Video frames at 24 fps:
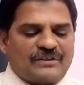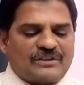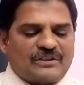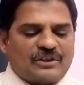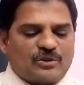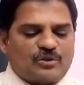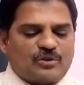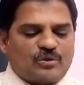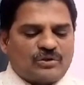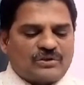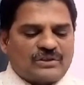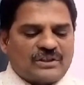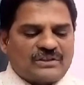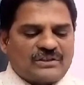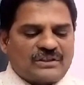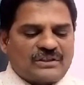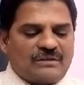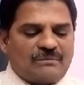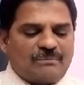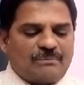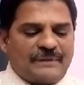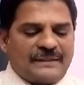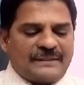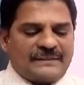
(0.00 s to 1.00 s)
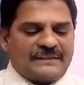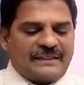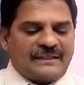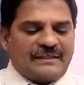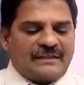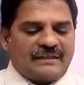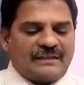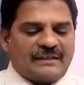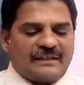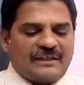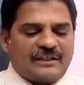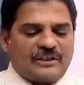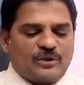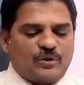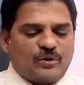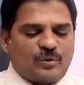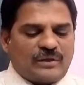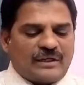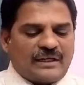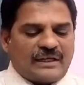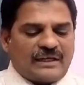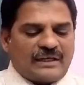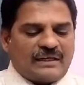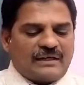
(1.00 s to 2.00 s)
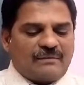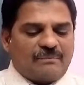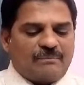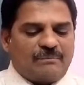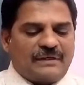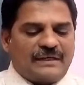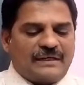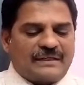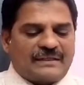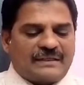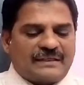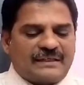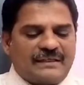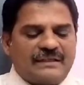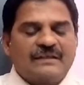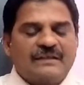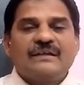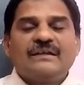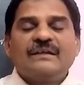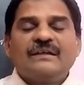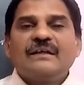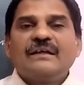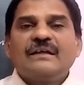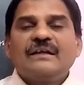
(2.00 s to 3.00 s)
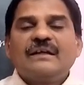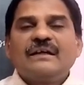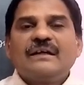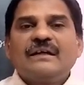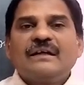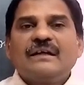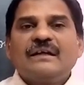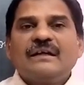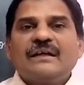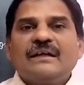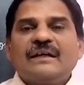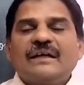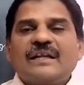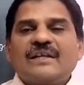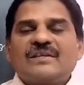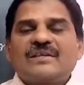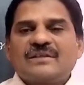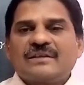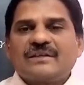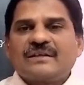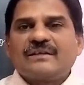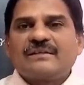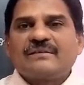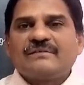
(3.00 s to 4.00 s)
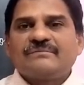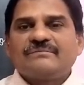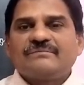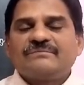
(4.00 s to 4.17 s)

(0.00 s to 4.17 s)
its resources in maintaining a nuclear and military arsenal.